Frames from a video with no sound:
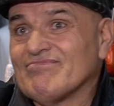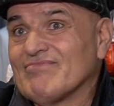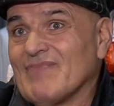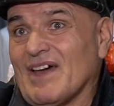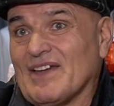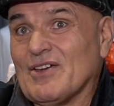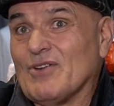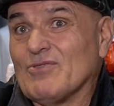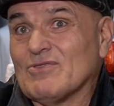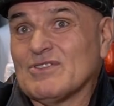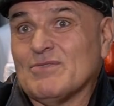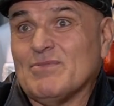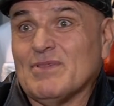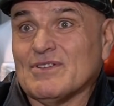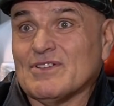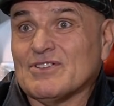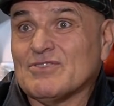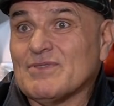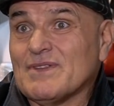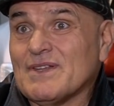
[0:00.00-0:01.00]
I don't, to be
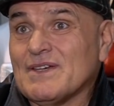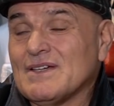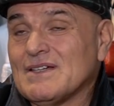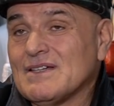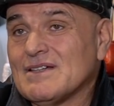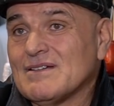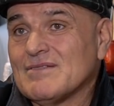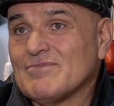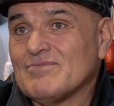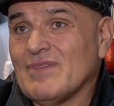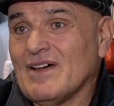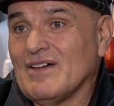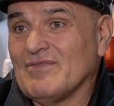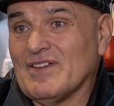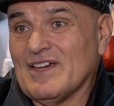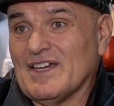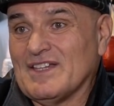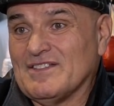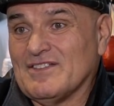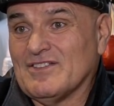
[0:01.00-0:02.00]
honest with you. I've
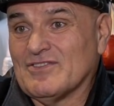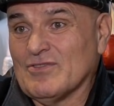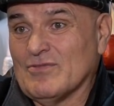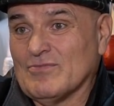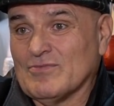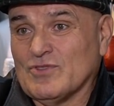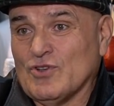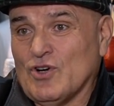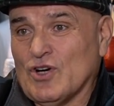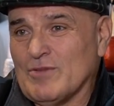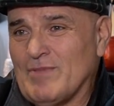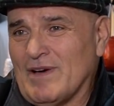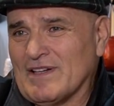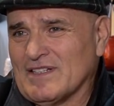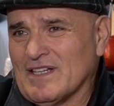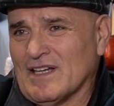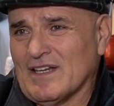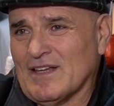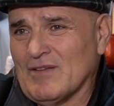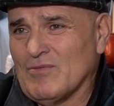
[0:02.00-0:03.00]
heard some talk
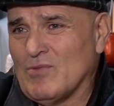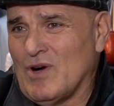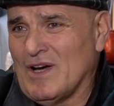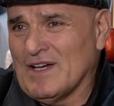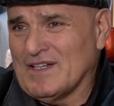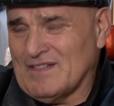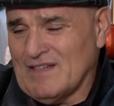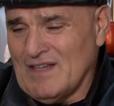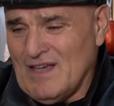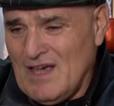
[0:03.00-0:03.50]
about Dillian Whyte,